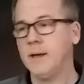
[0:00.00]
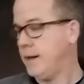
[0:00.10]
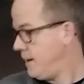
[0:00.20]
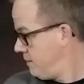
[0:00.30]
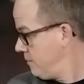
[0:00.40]

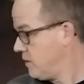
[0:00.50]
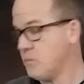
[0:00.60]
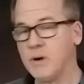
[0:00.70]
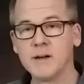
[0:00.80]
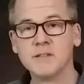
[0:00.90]
And you can
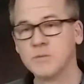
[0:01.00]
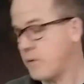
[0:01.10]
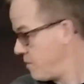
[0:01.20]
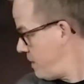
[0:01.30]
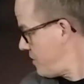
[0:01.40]
practice
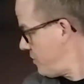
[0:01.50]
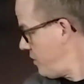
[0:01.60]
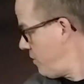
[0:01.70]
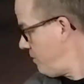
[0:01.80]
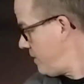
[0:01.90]
with the metronome.